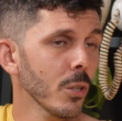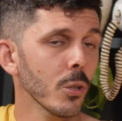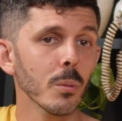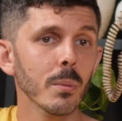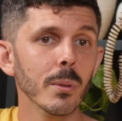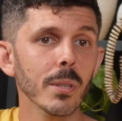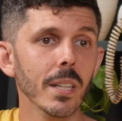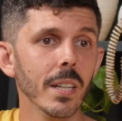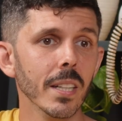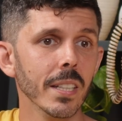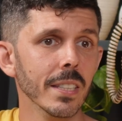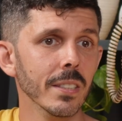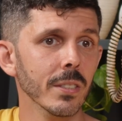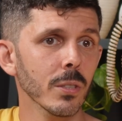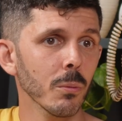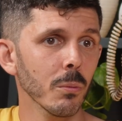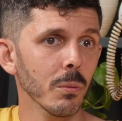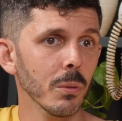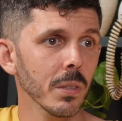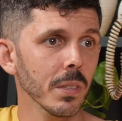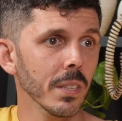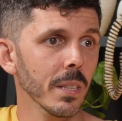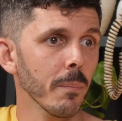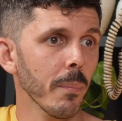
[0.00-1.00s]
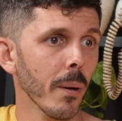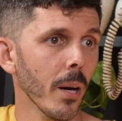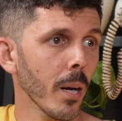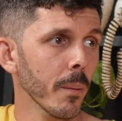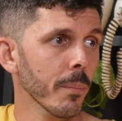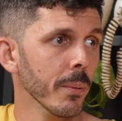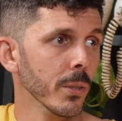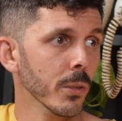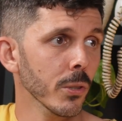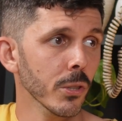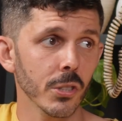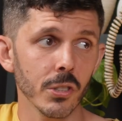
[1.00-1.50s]
UberDuck is a really
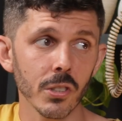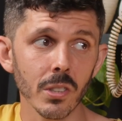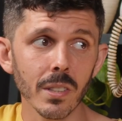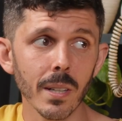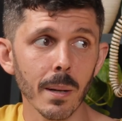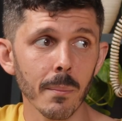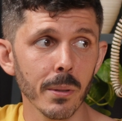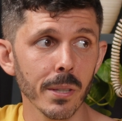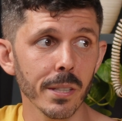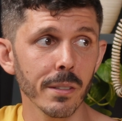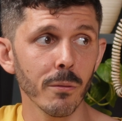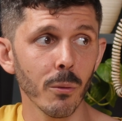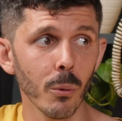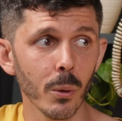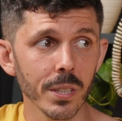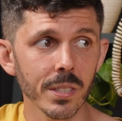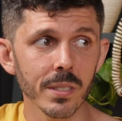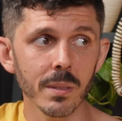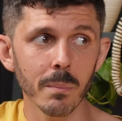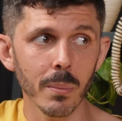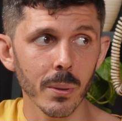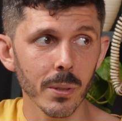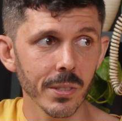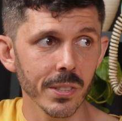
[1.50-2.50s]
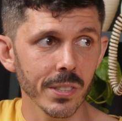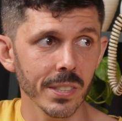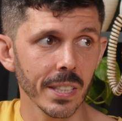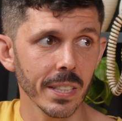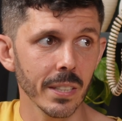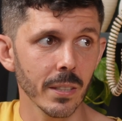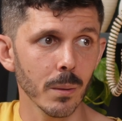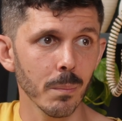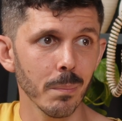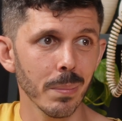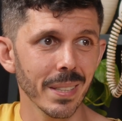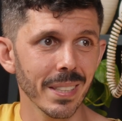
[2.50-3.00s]
popular celebrity voice
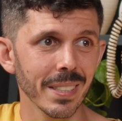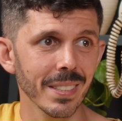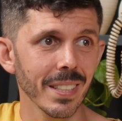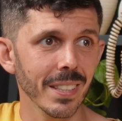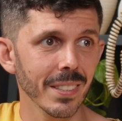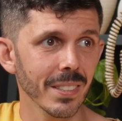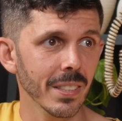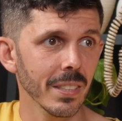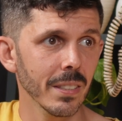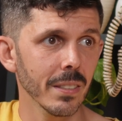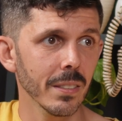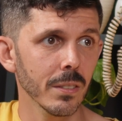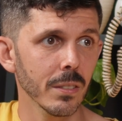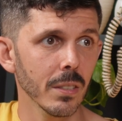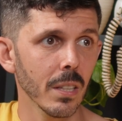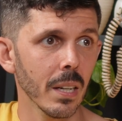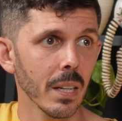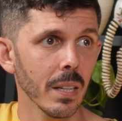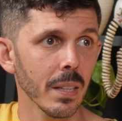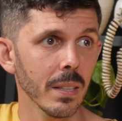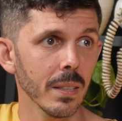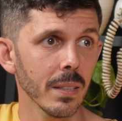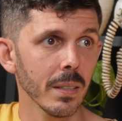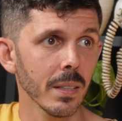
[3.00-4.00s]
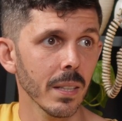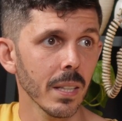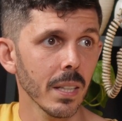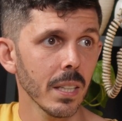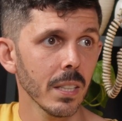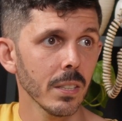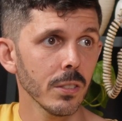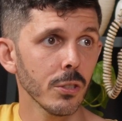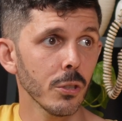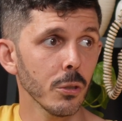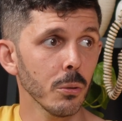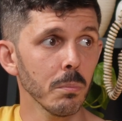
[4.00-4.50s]
impersonator, but it doesn't
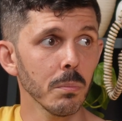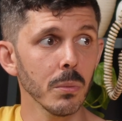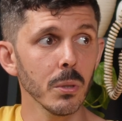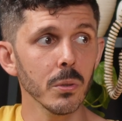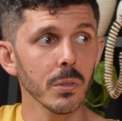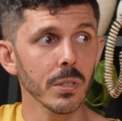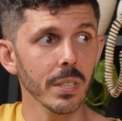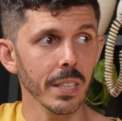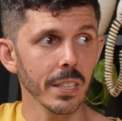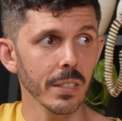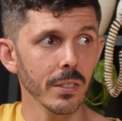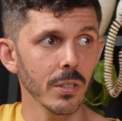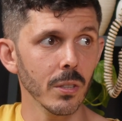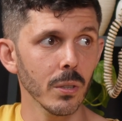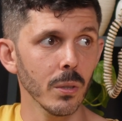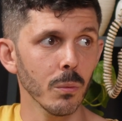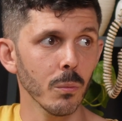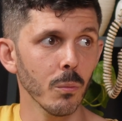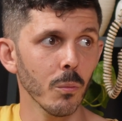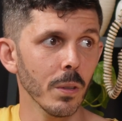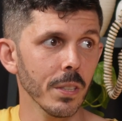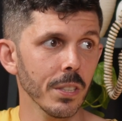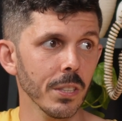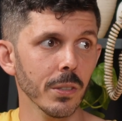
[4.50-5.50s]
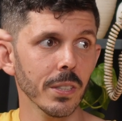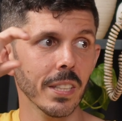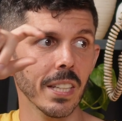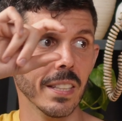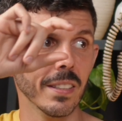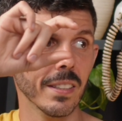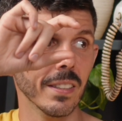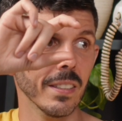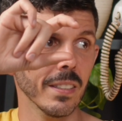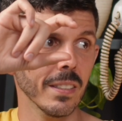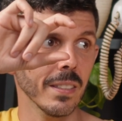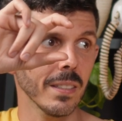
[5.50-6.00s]
do music. So when you
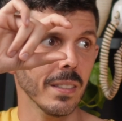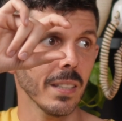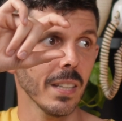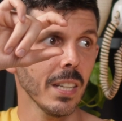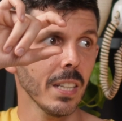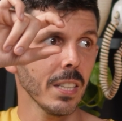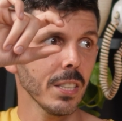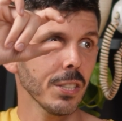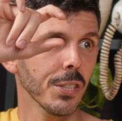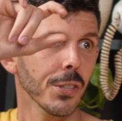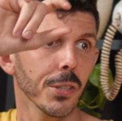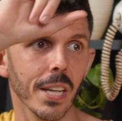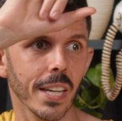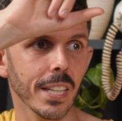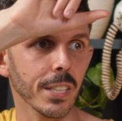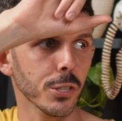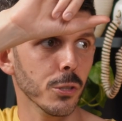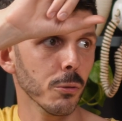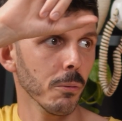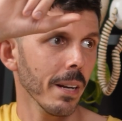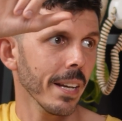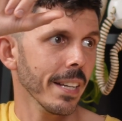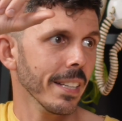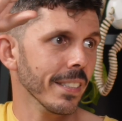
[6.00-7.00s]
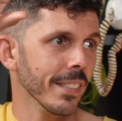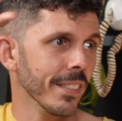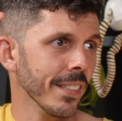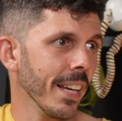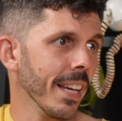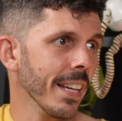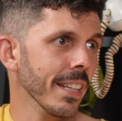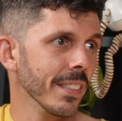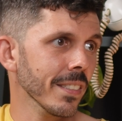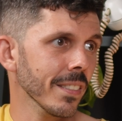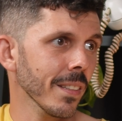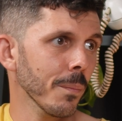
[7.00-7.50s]
get Drake
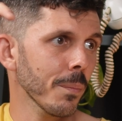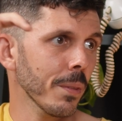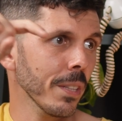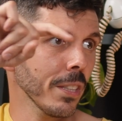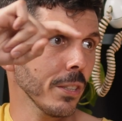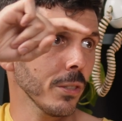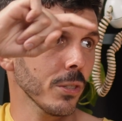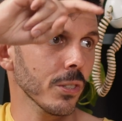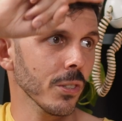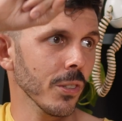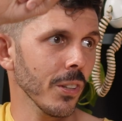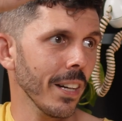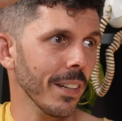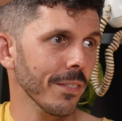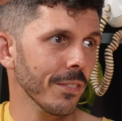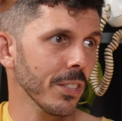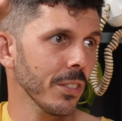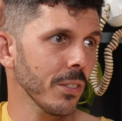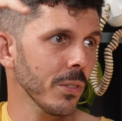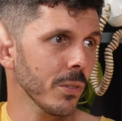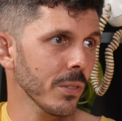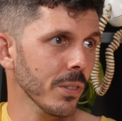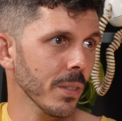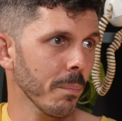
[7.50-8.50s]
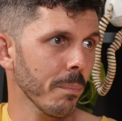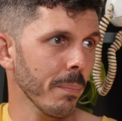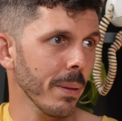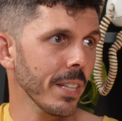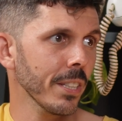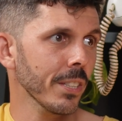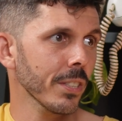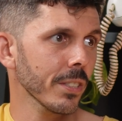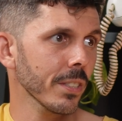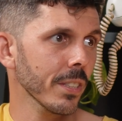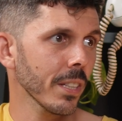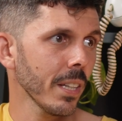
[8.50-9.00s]
saying something, you still have to use a
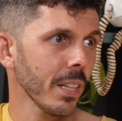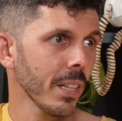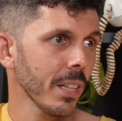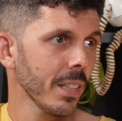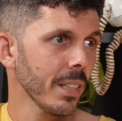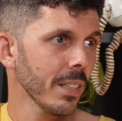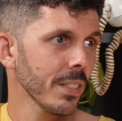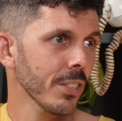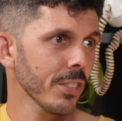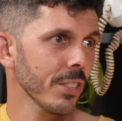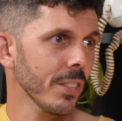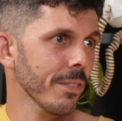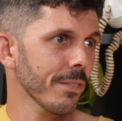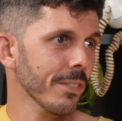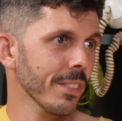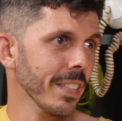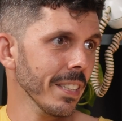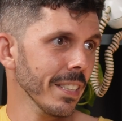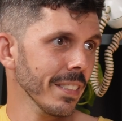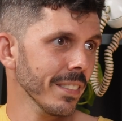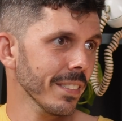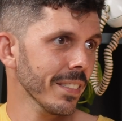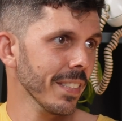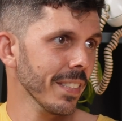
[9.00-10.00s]
pitch shifting